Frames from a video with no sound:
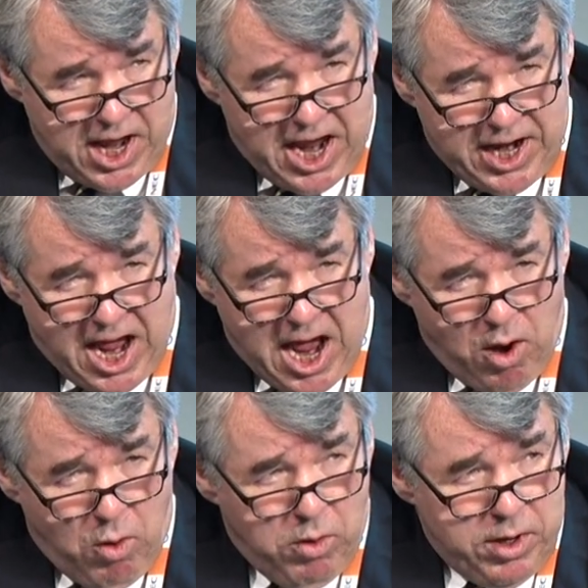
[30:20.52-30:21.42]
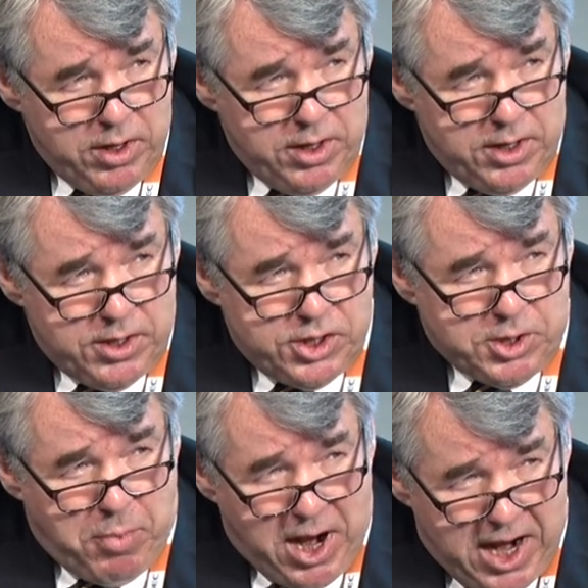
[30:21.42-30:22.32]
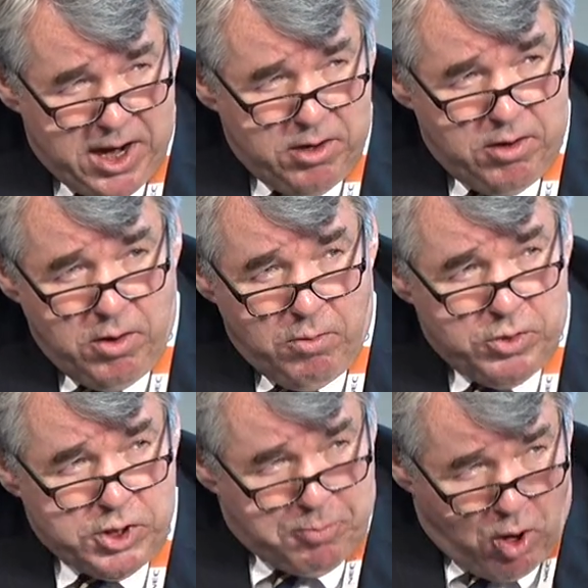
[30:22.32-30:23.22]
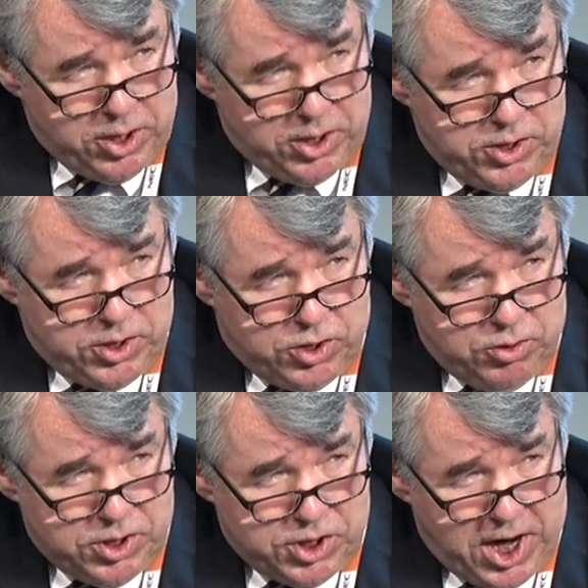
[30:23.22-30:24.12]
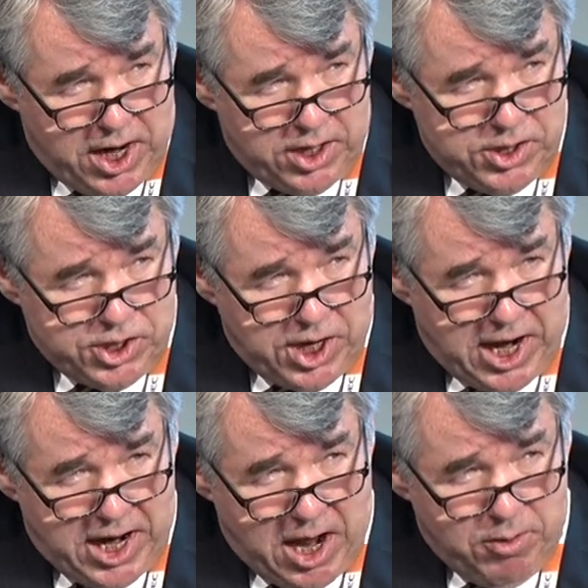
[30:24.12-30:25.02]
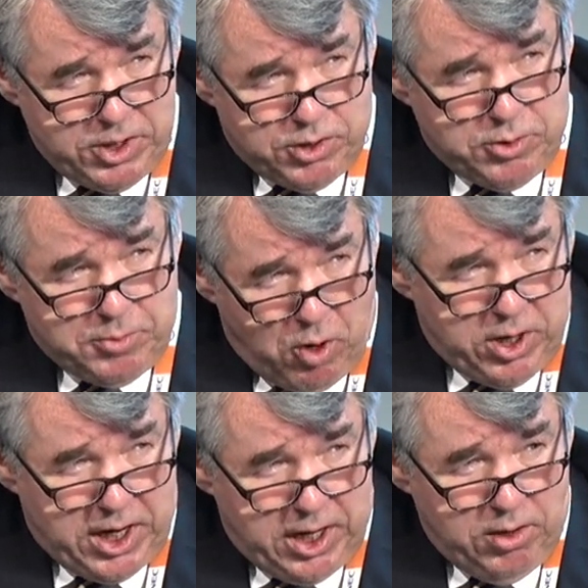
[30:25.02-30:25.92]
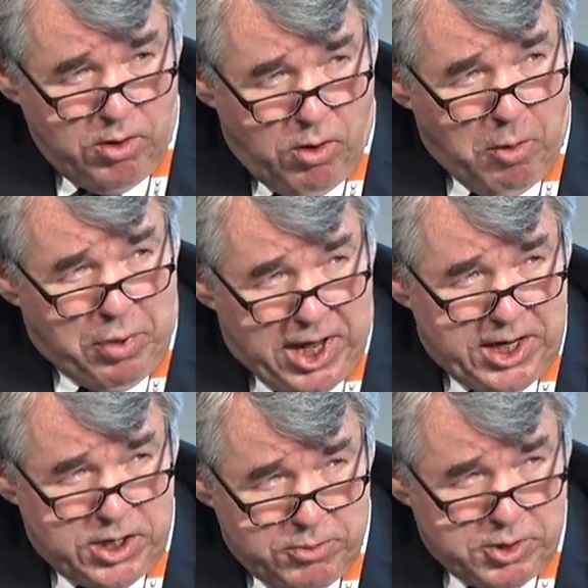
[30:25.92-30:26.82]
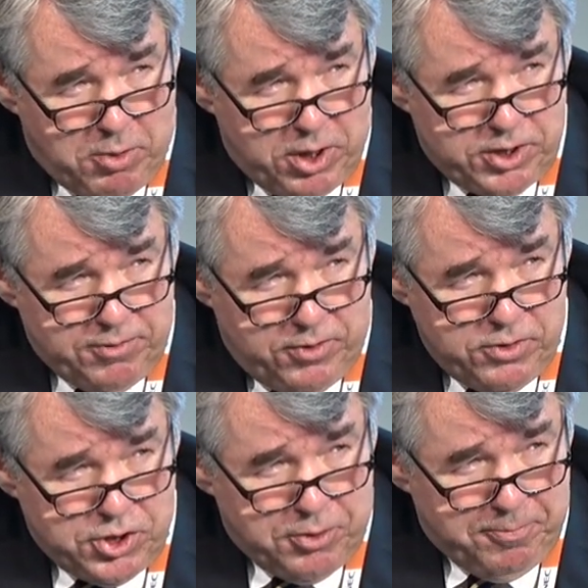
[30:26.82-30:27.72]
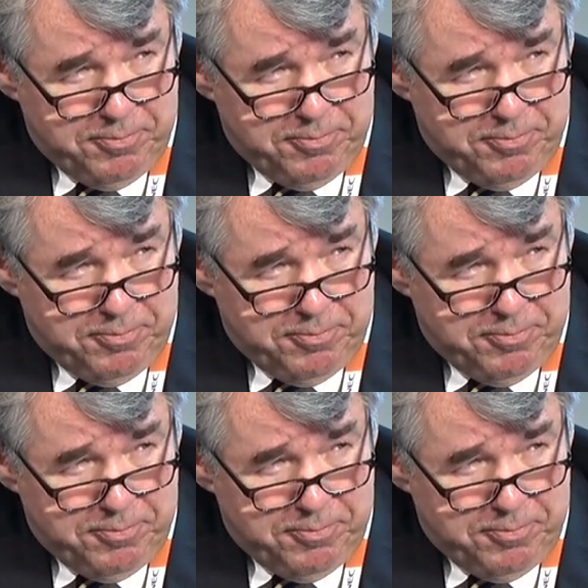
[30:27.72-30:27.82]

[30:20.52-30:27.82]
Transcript: and how Japan responded to the challenge and how it's responding or planning to respond to future?